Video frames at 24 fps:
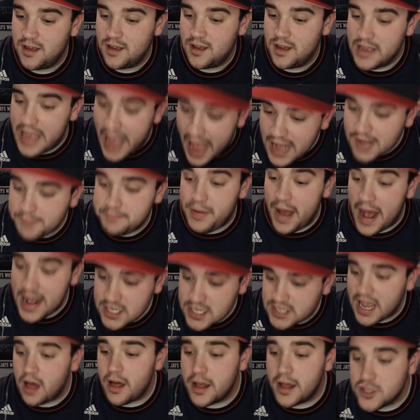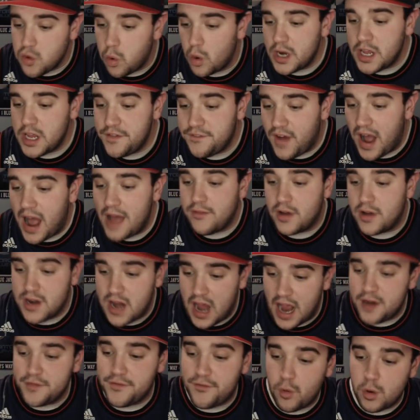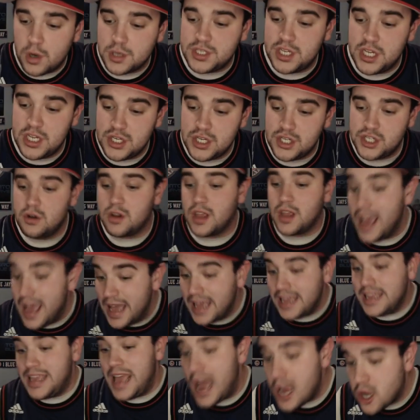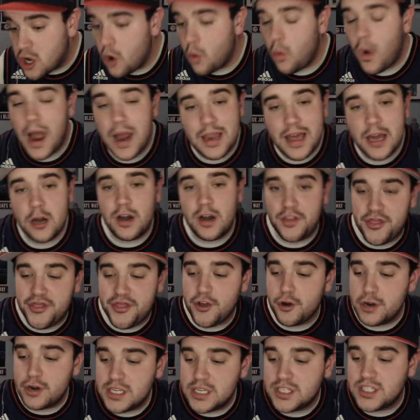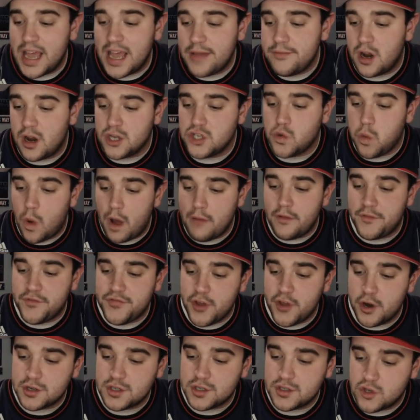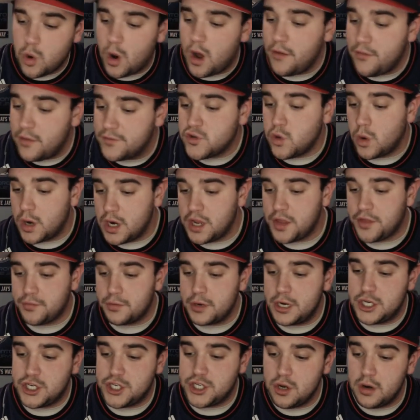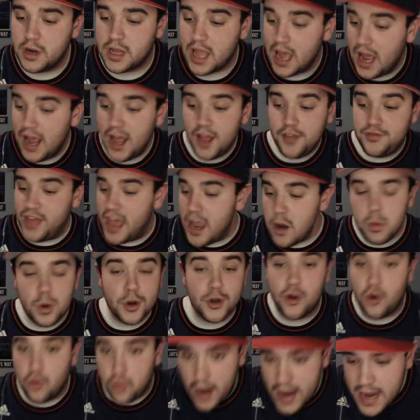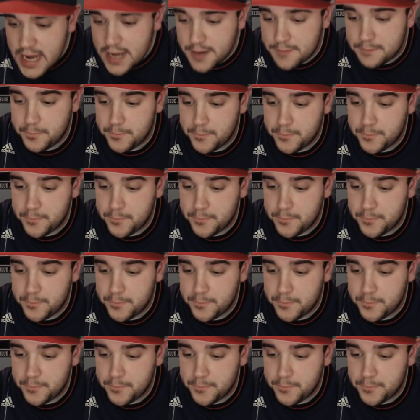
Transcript: Yeah, Pascal had 25 on 9 of 14 shooting. Yeah, Kawhi Leonard at 37 on 12 of 23 shooting. They were great.